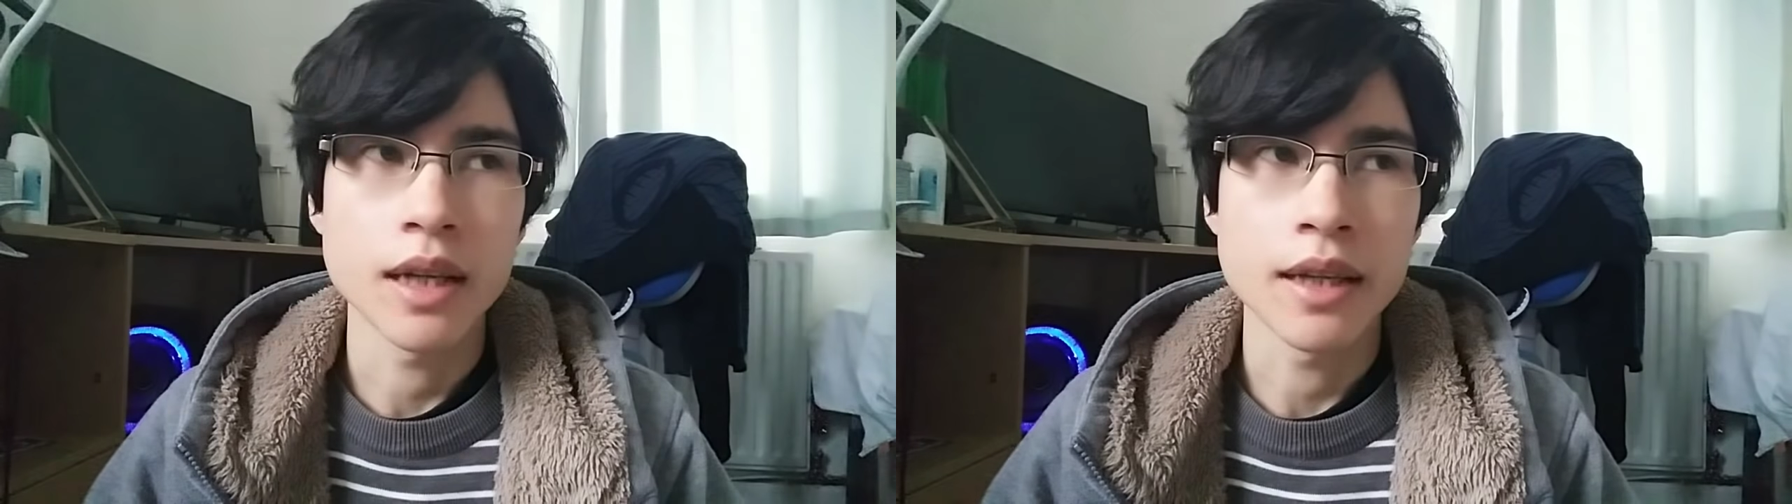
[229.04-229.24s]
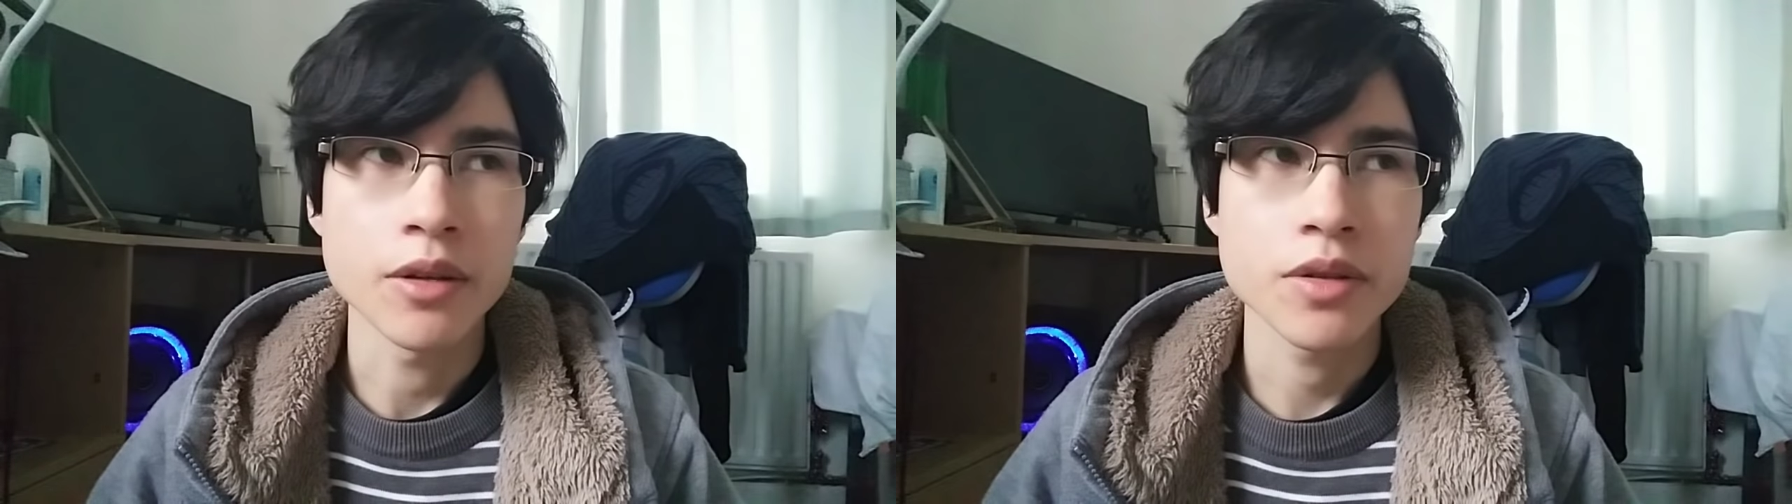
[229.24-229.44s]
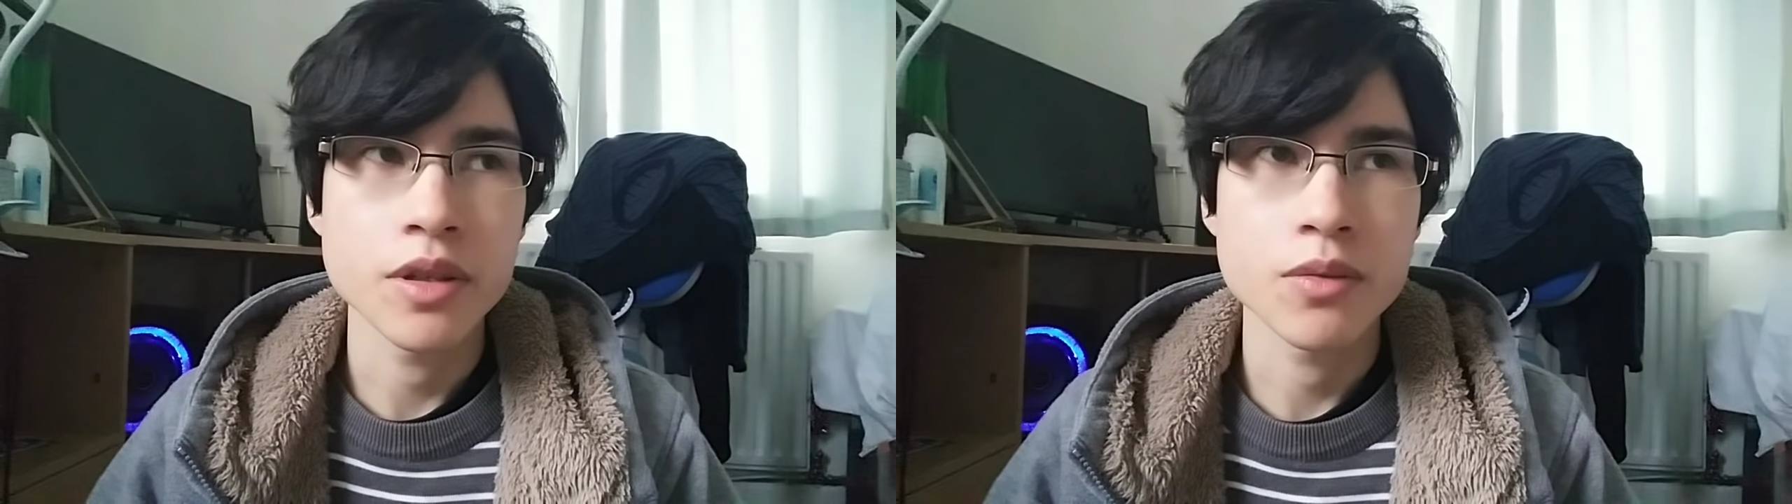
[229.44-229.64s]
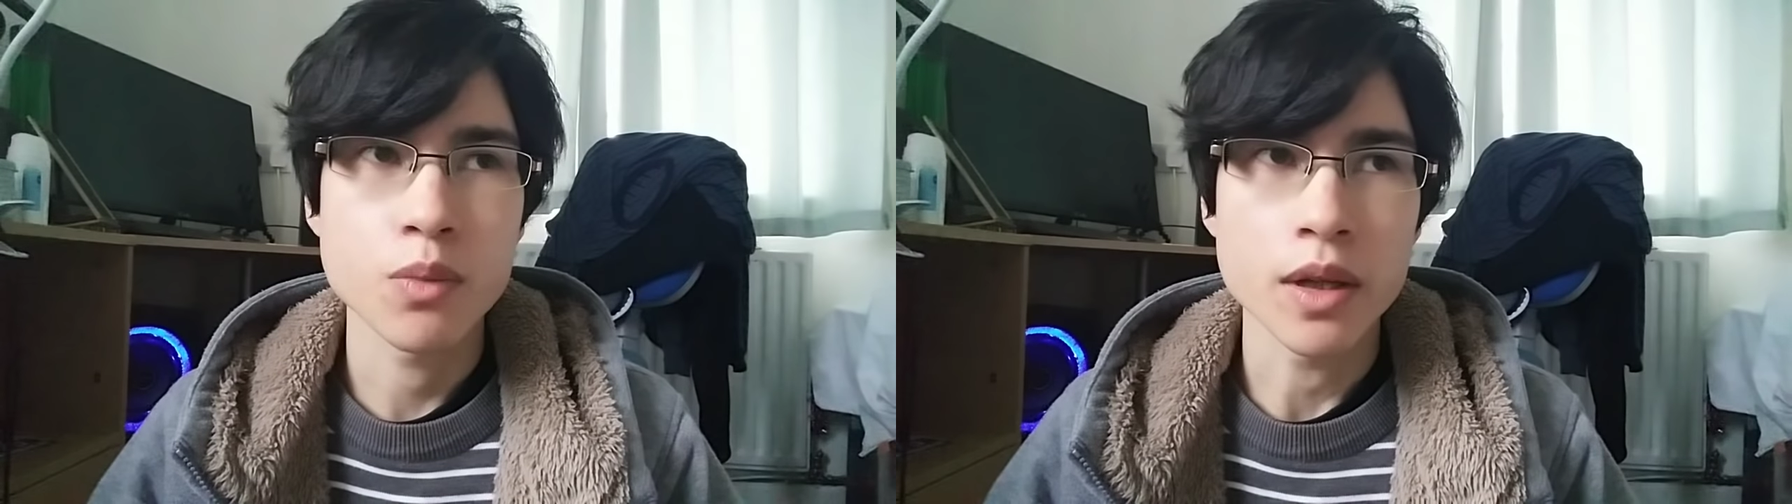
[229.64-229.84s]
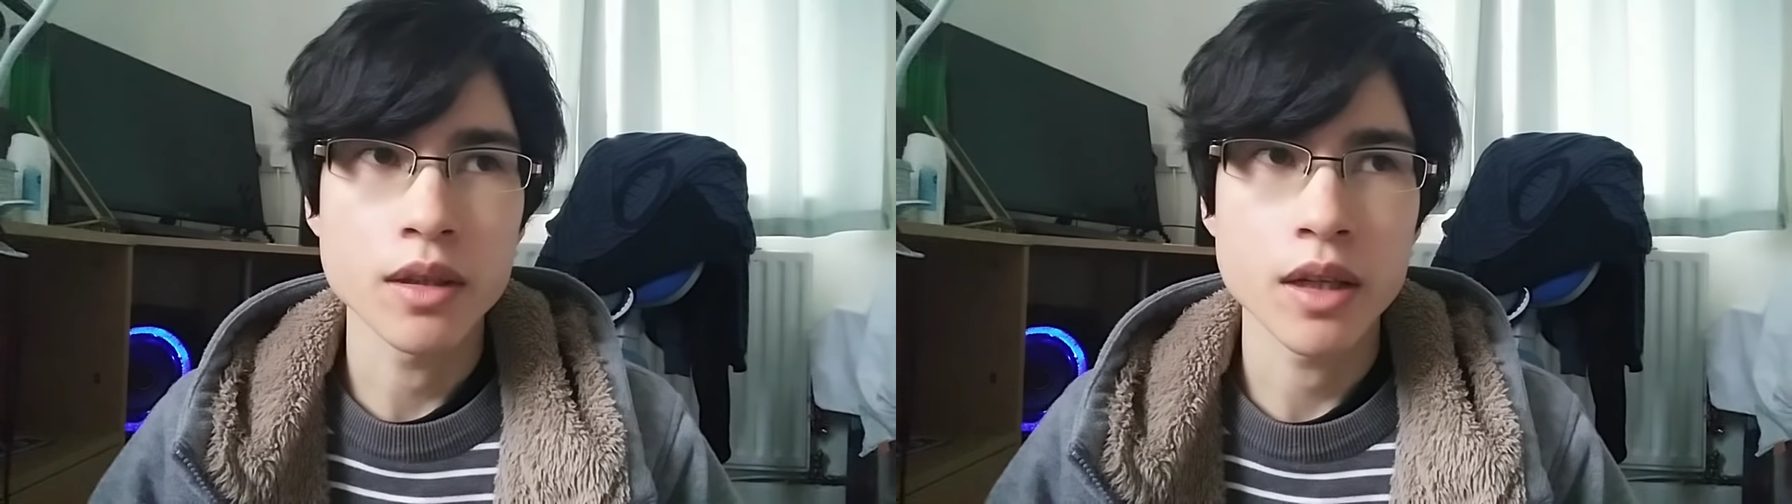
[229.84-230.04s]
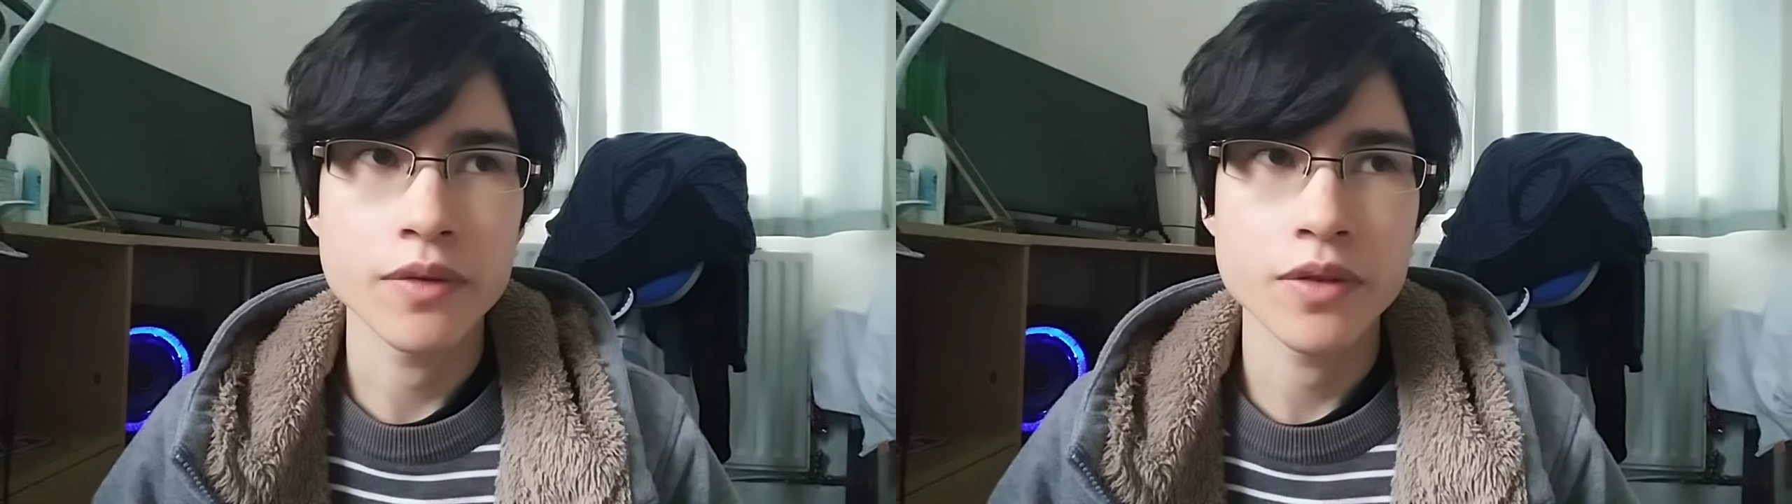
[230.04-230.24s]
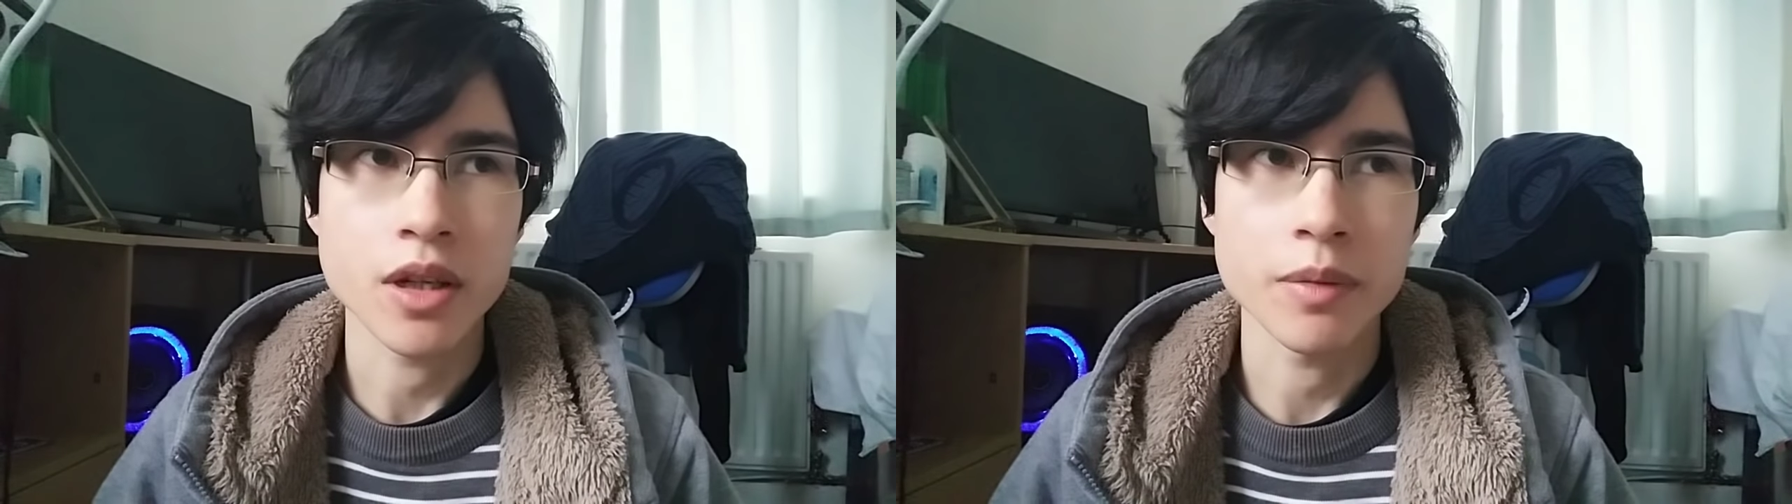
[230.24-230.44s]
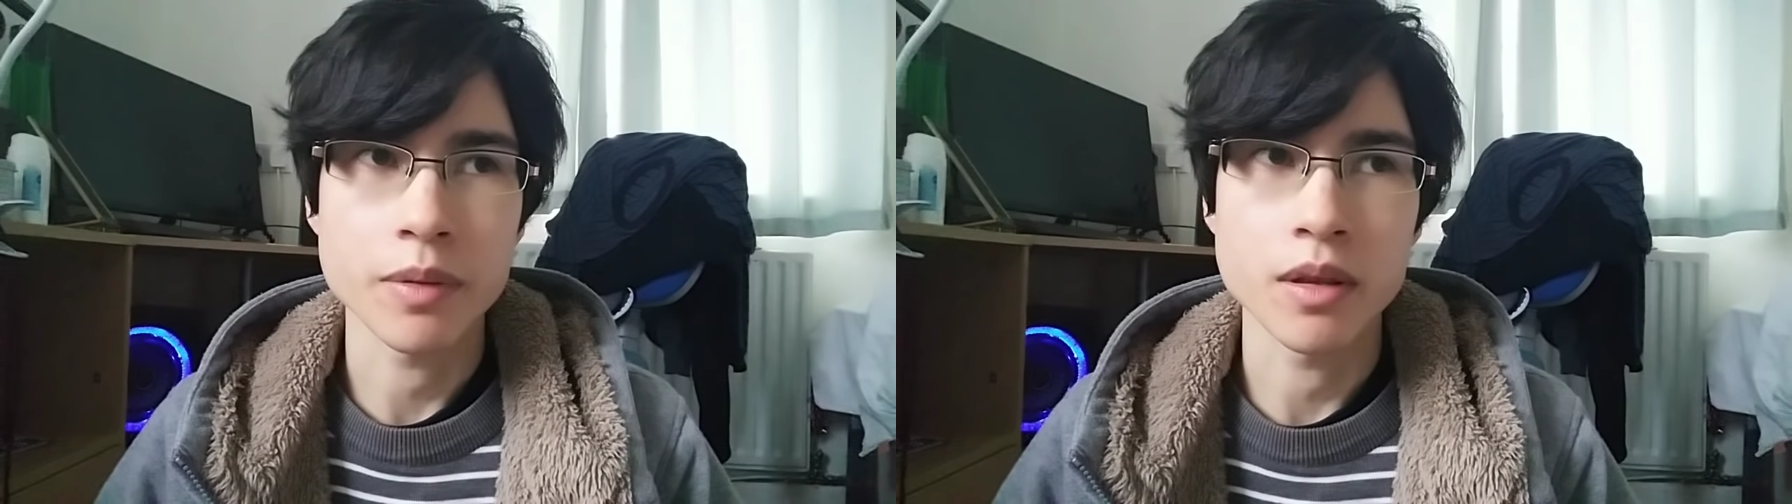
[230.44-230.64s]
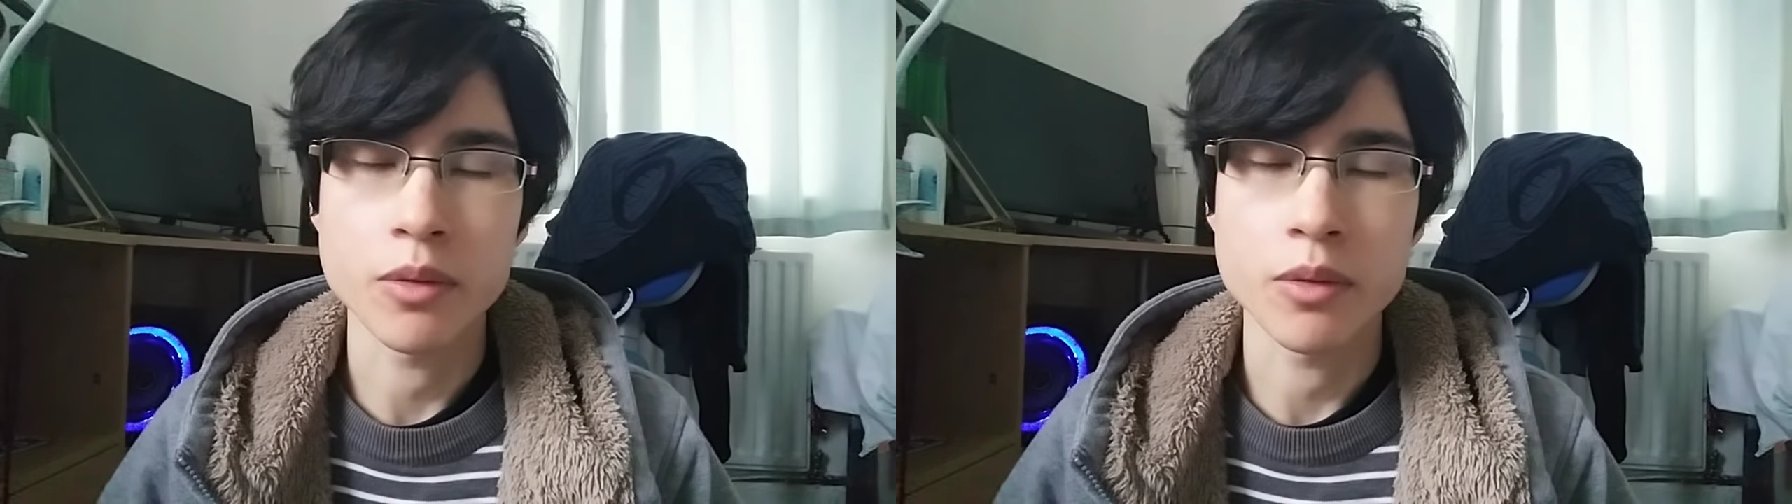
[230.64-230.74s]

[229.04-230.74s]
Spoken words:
And there was this one knife sharpener